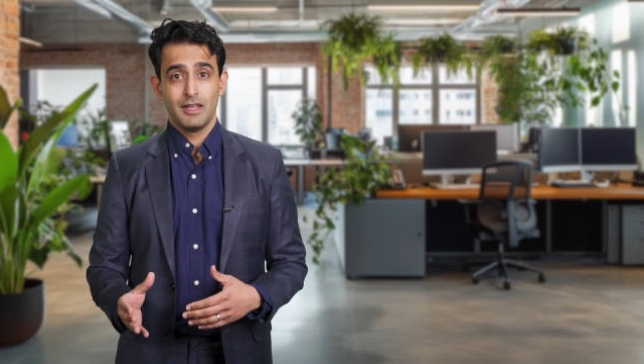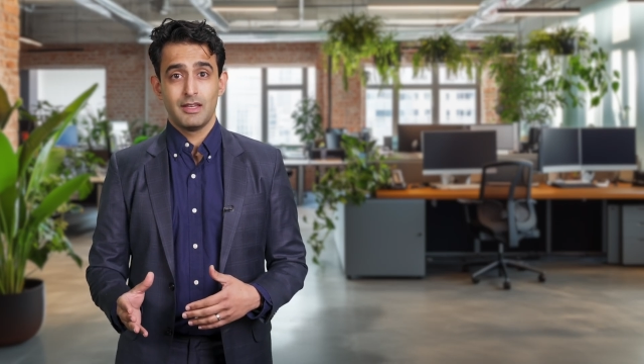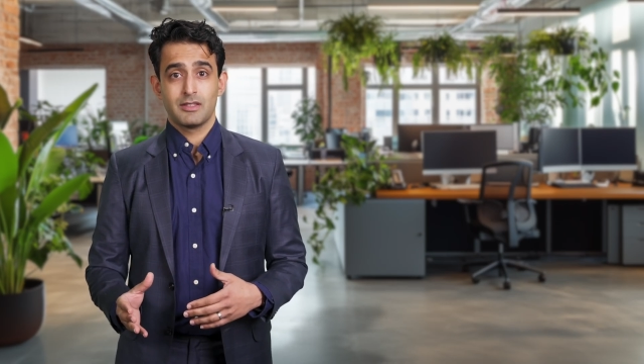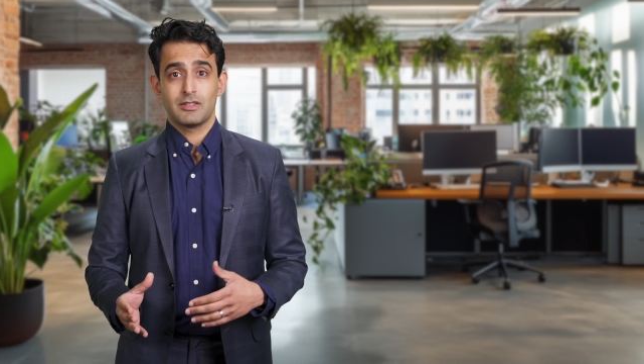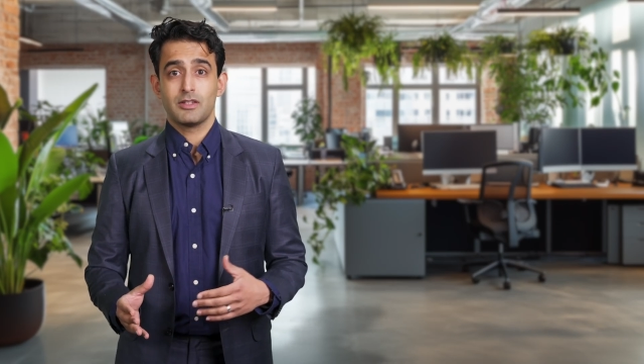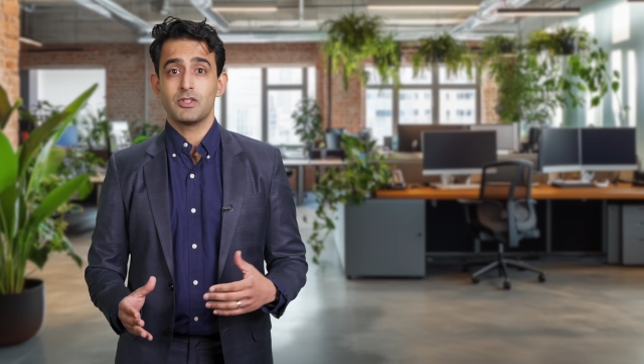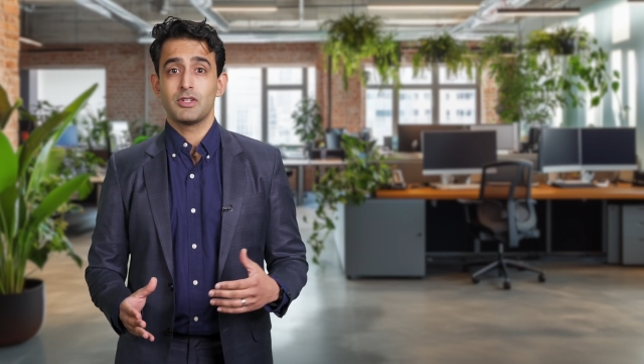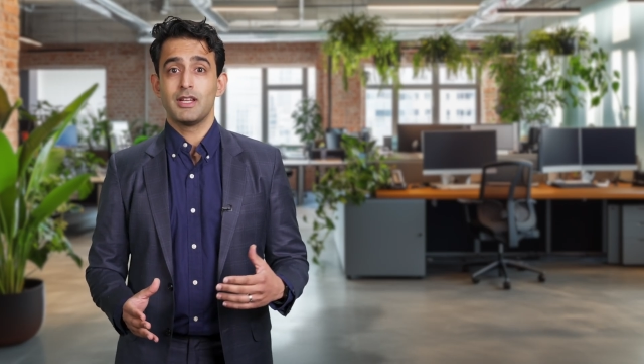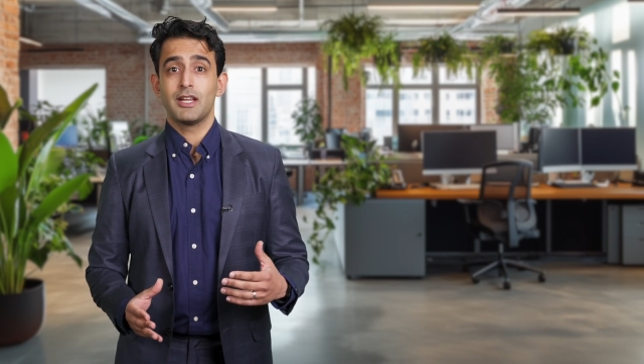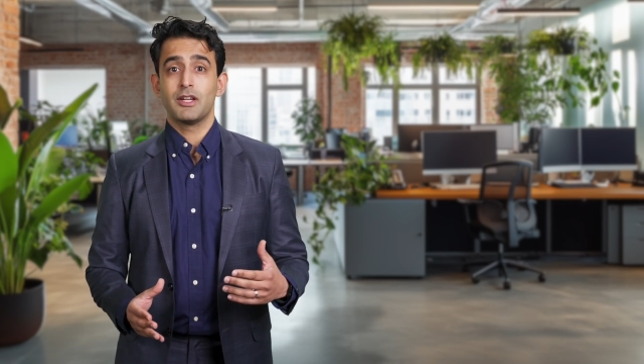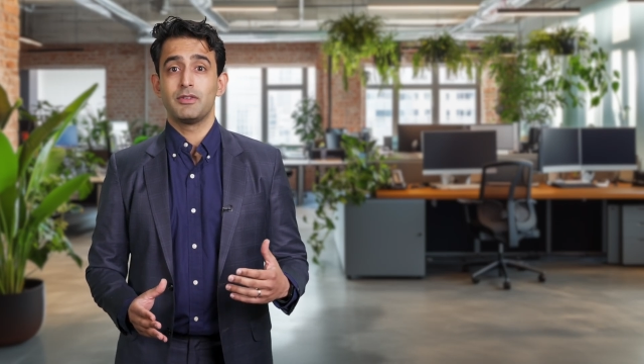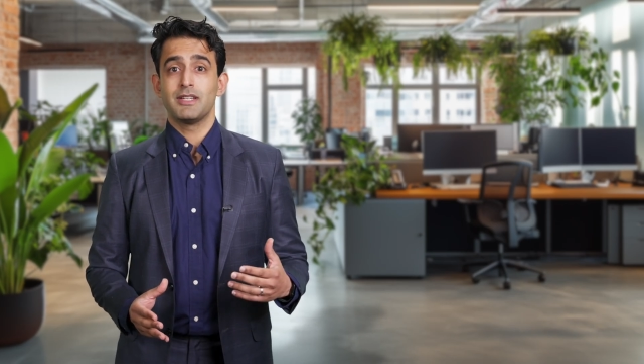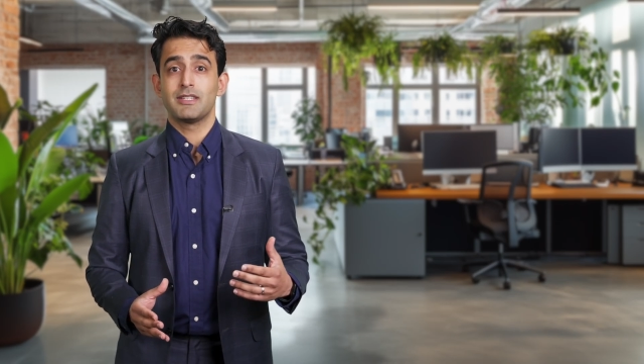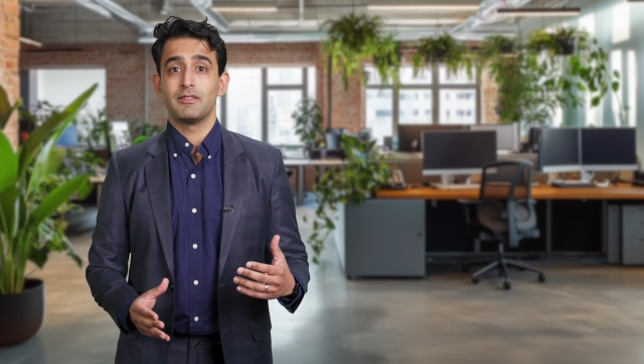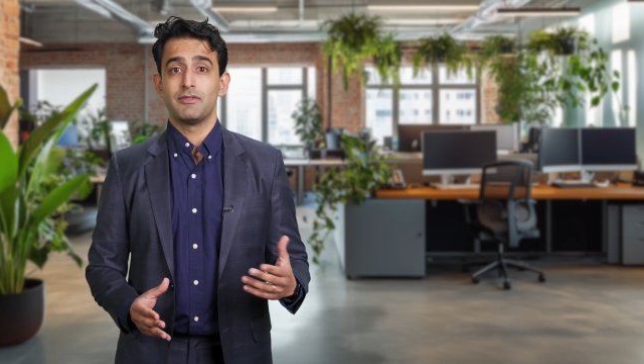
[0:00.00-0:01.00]
such an
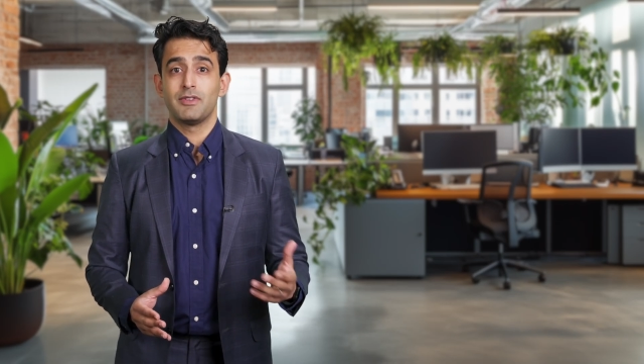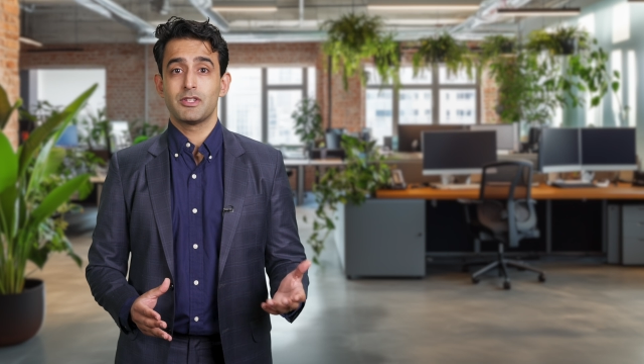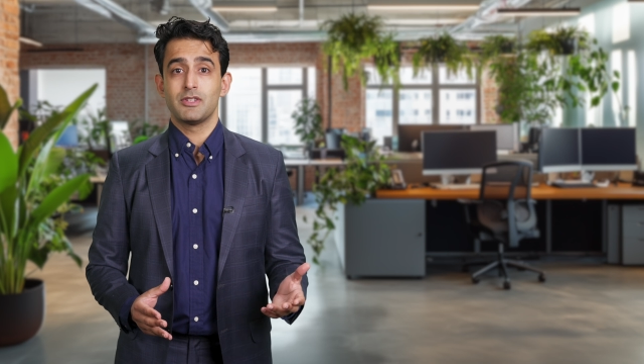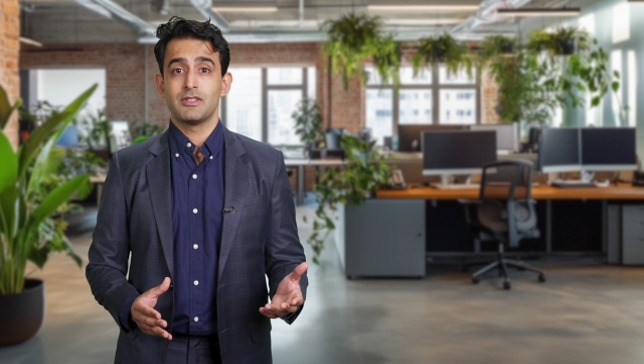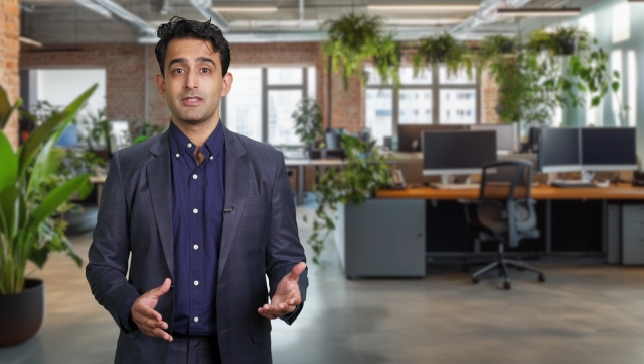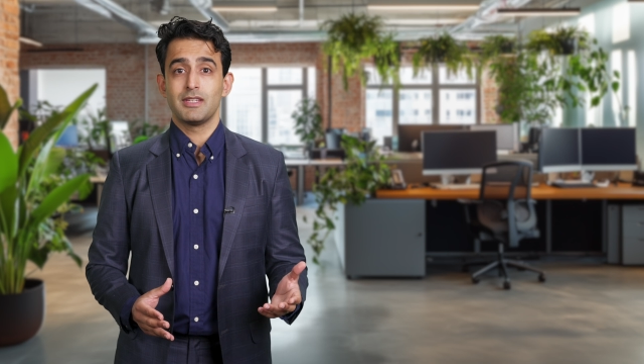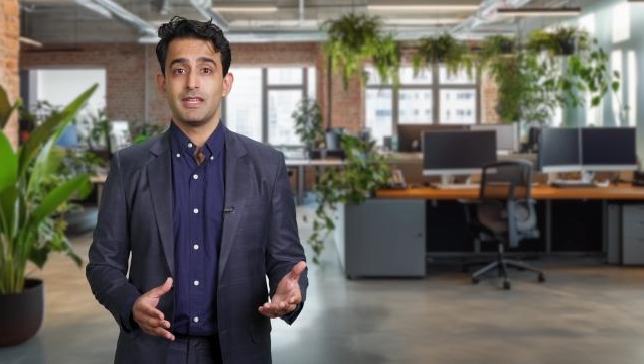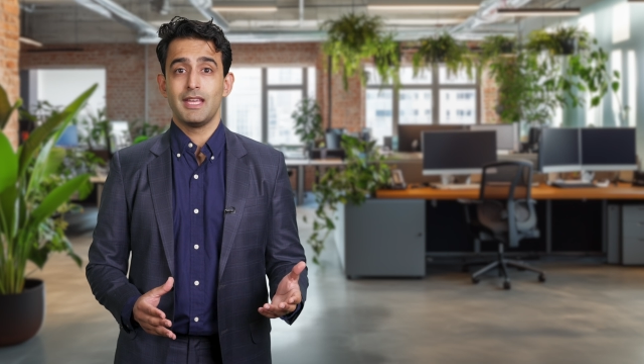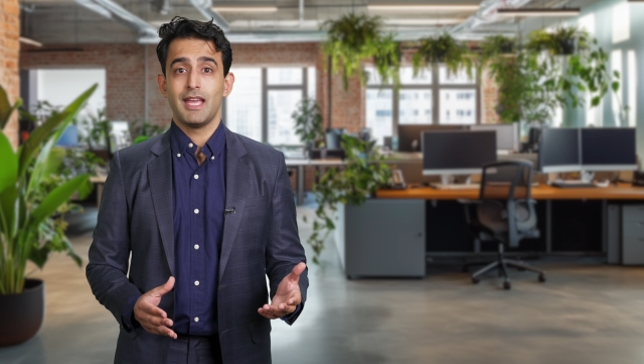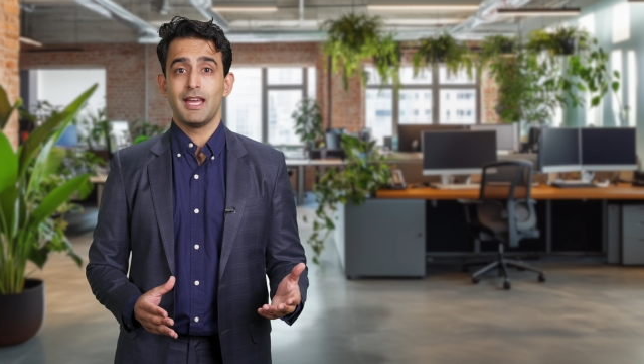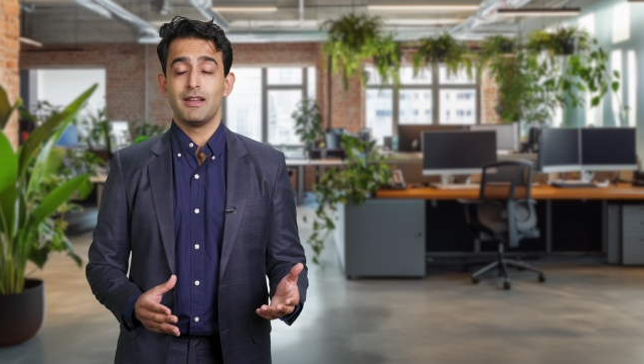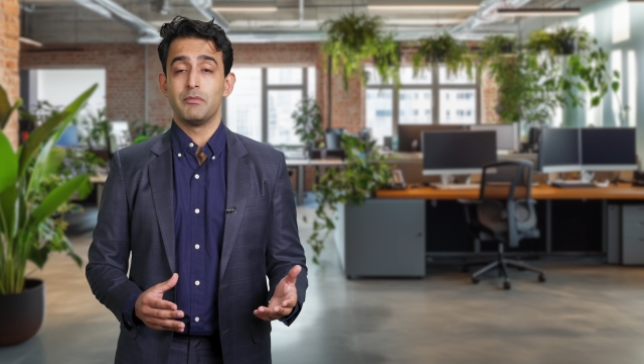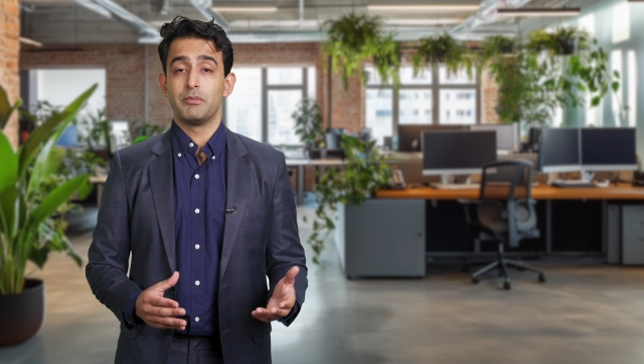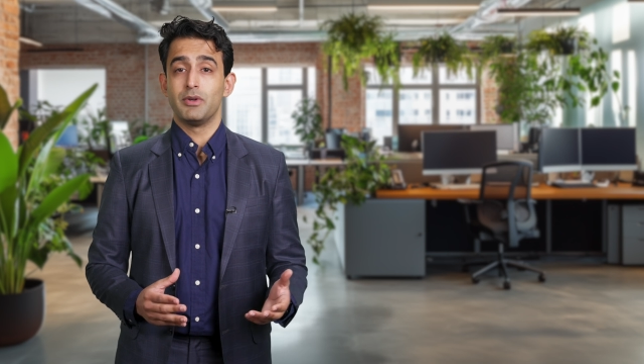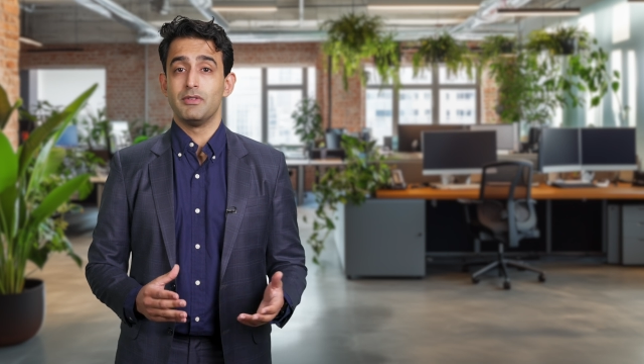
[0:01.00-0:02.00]
increased efficiency
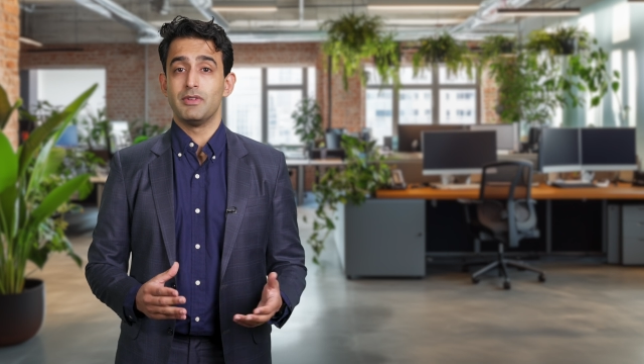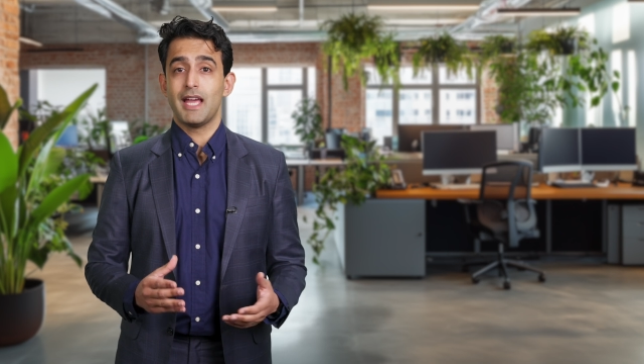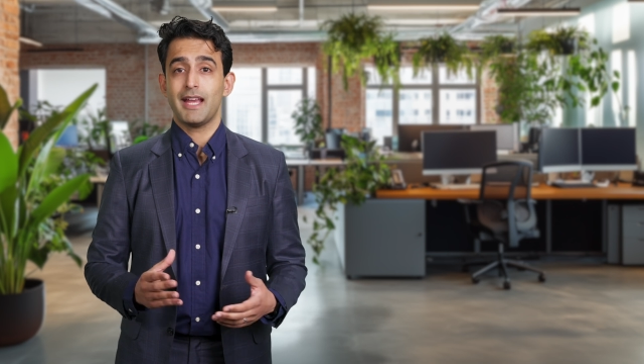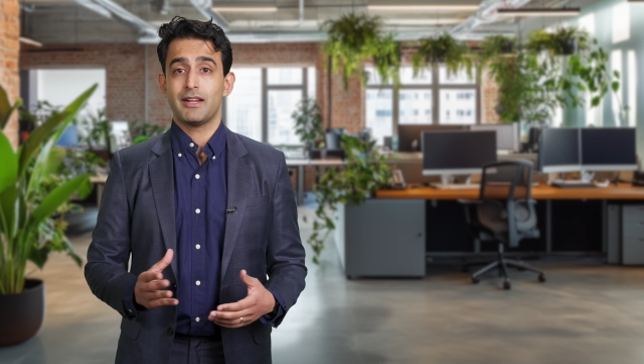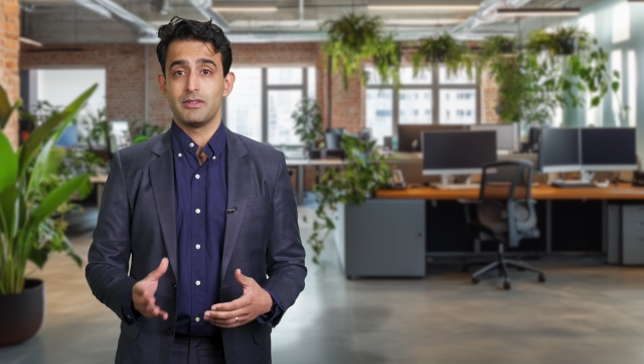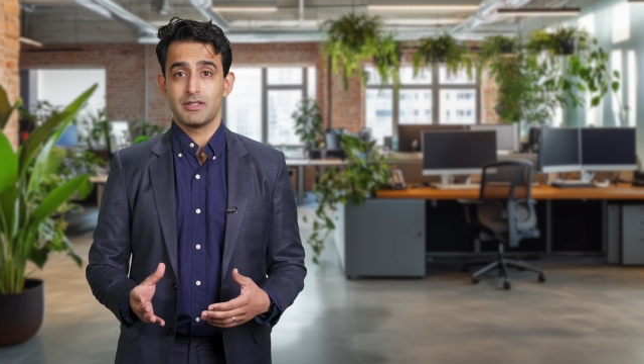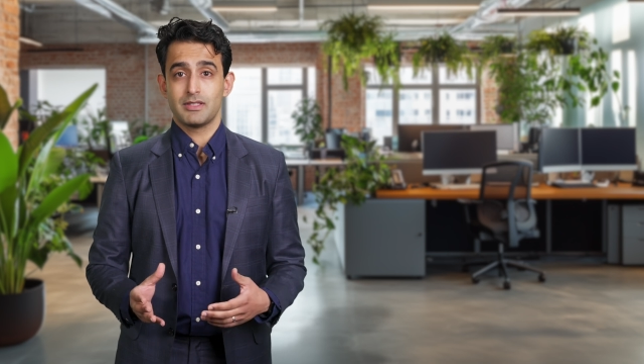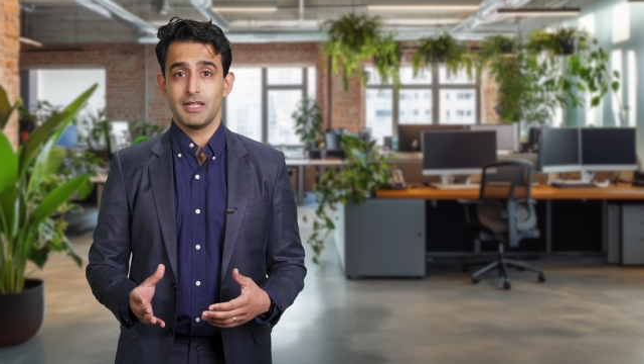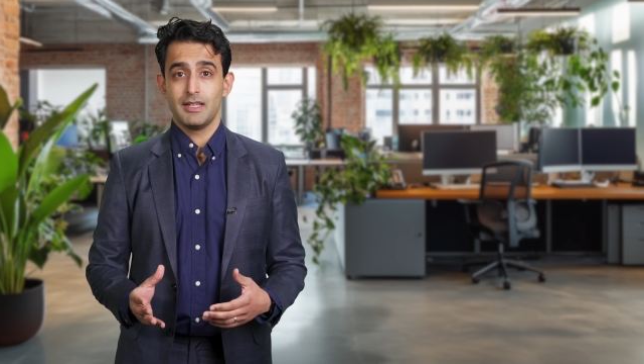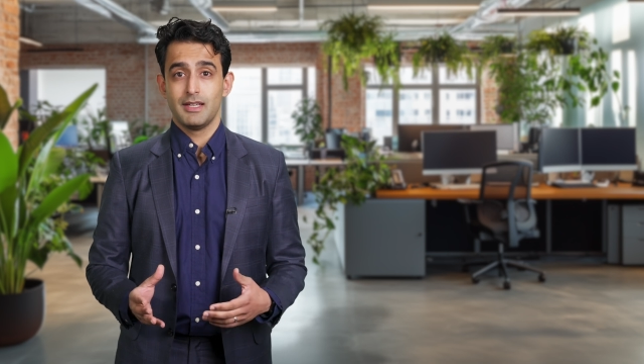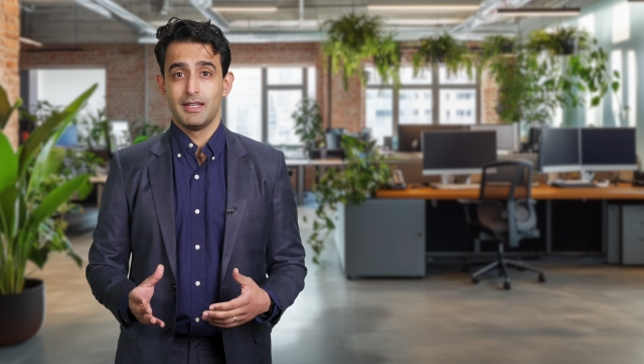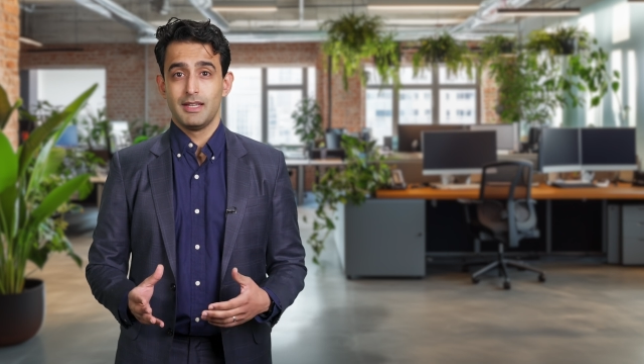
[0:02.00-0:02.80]
and improved accuracy,